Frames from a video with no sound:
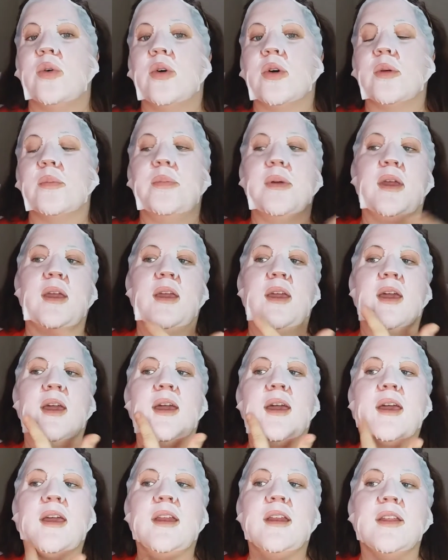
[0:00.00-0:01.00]
or a big
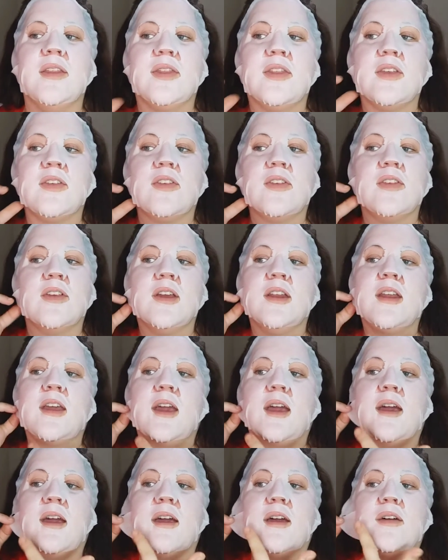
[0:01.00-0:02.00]
head, this is going to
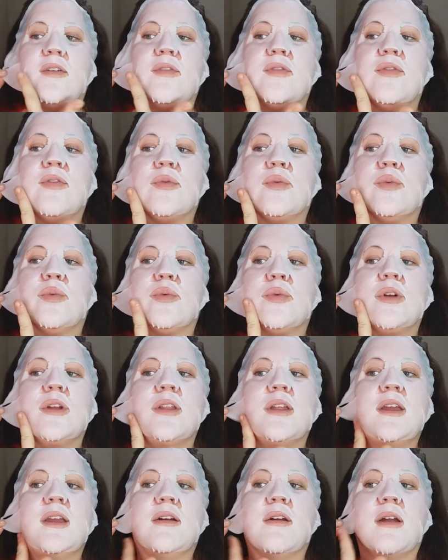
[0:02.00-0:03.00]
have
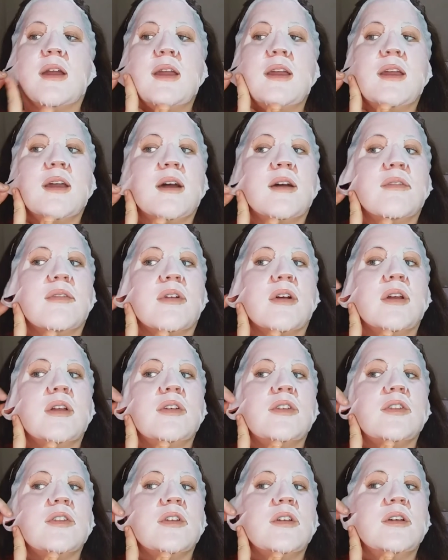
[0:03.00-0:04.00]
really great
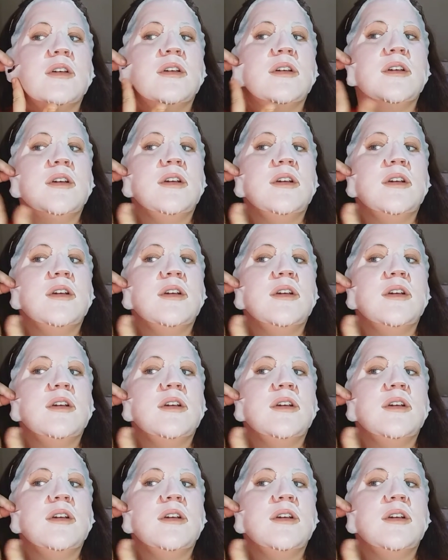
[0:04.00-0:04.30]
coverage.